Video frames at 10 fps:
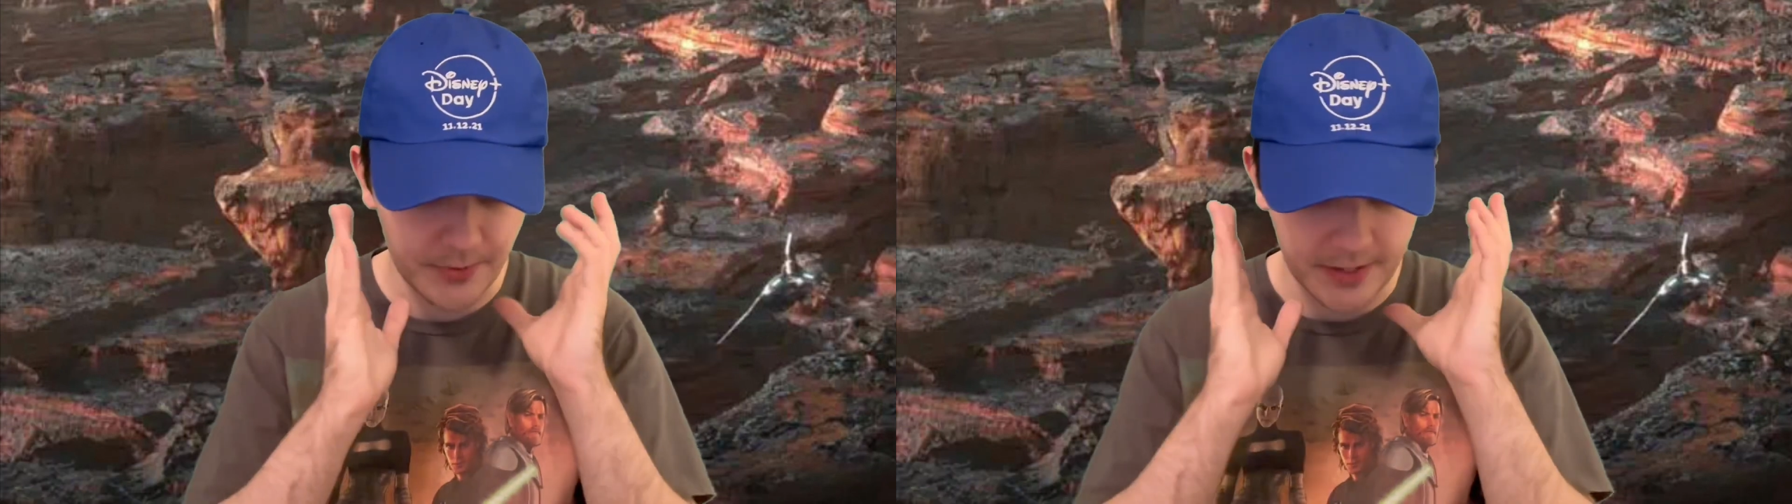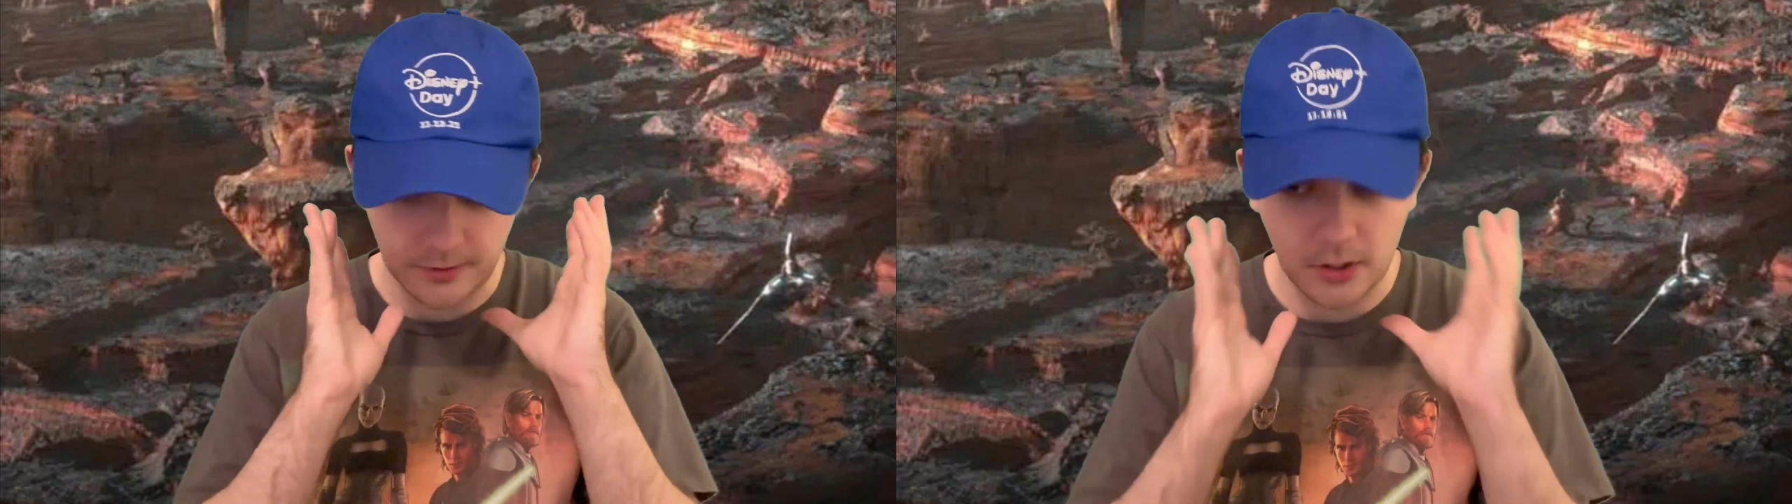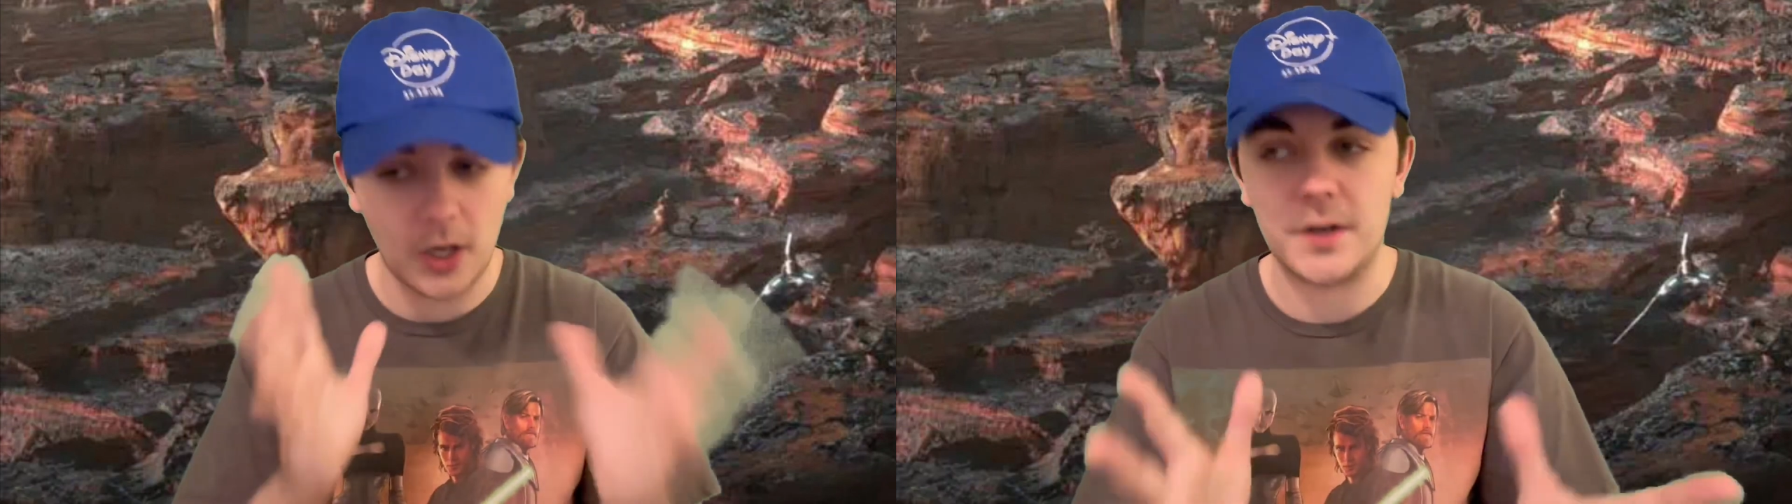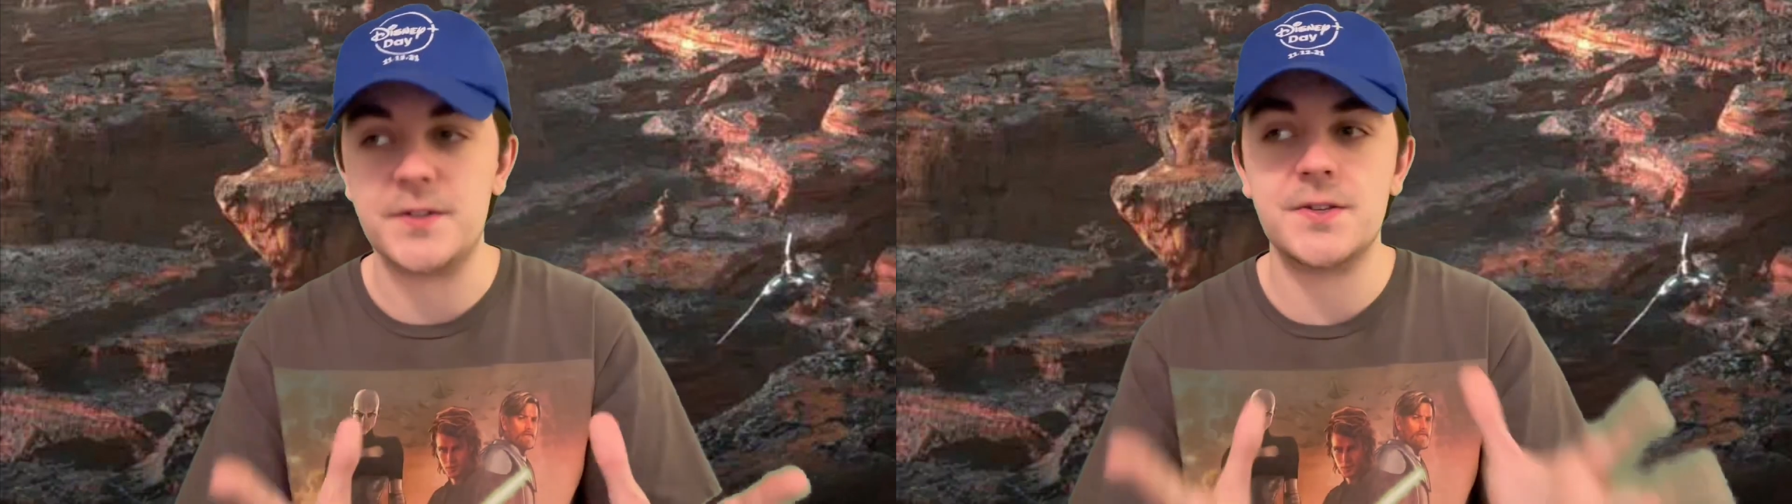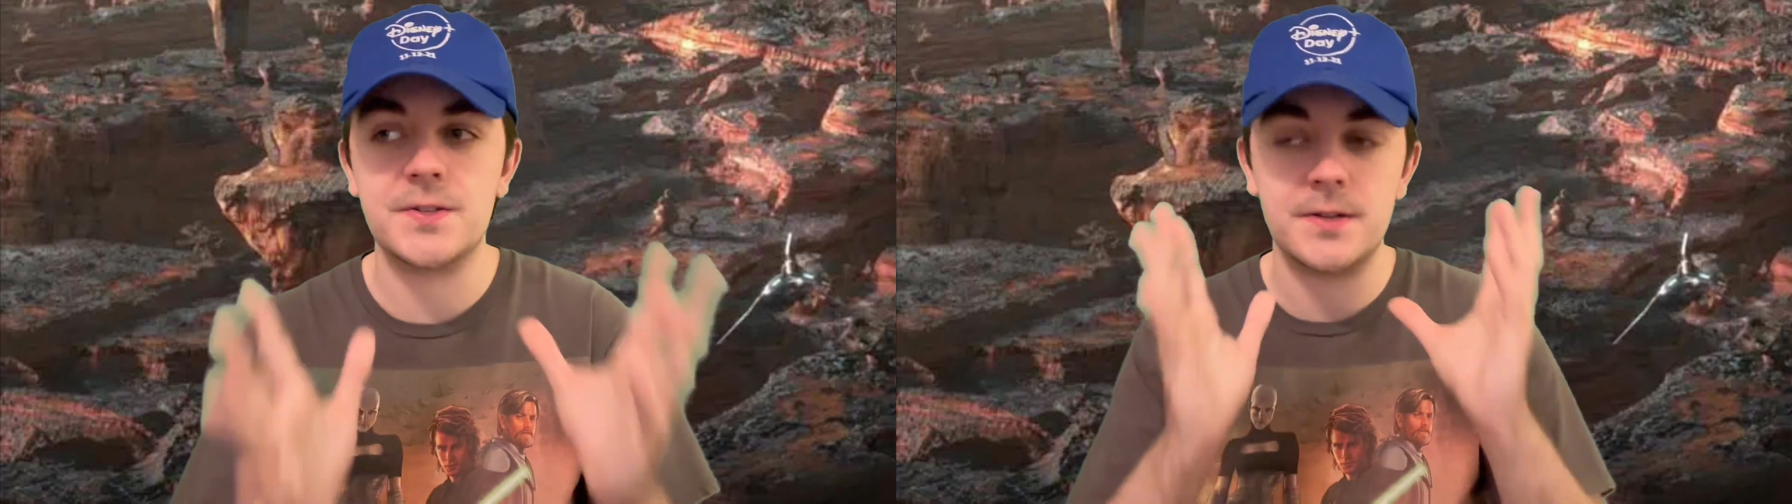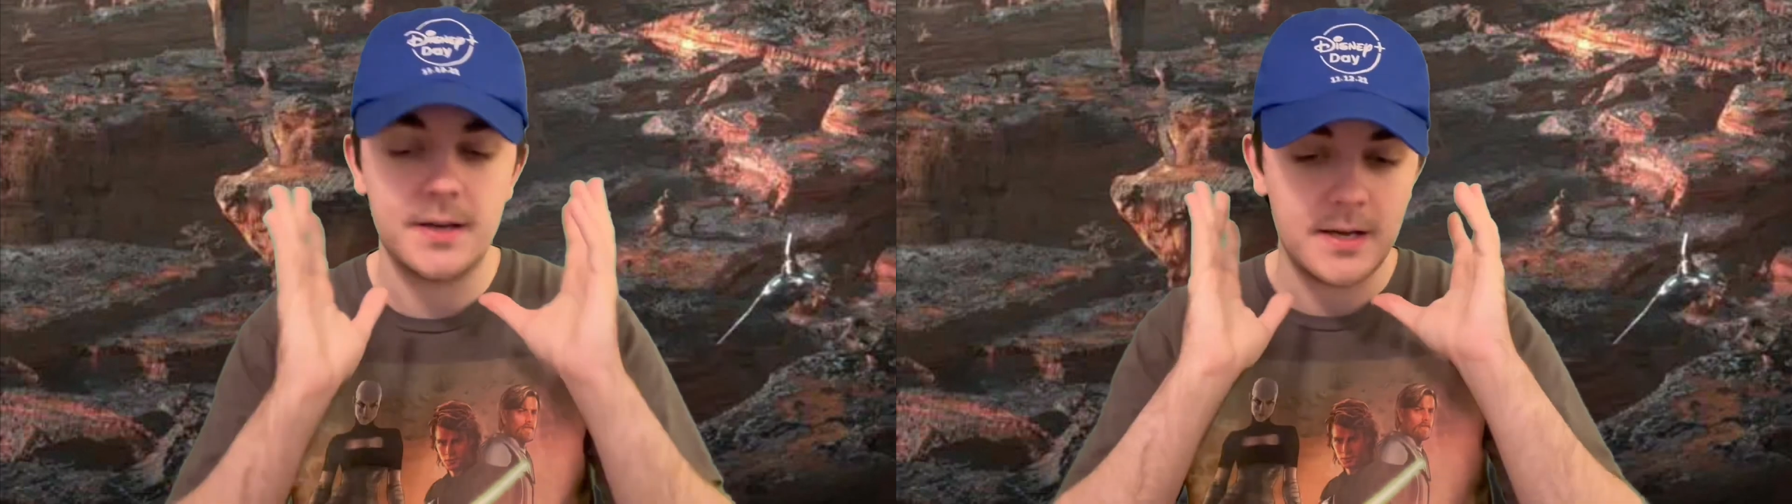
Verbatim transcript: they lost